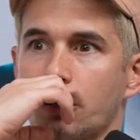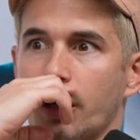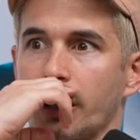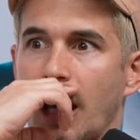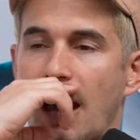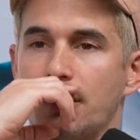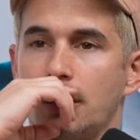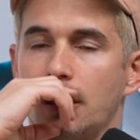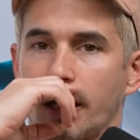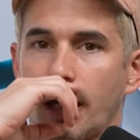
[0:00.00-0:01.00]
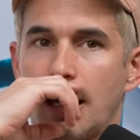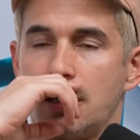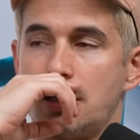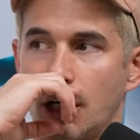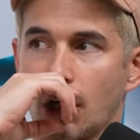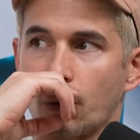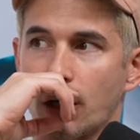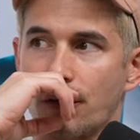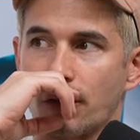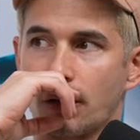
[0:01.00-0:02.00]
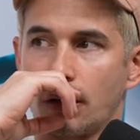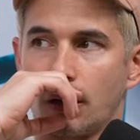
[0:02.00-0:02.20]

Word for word: like having like at dinner or whatever,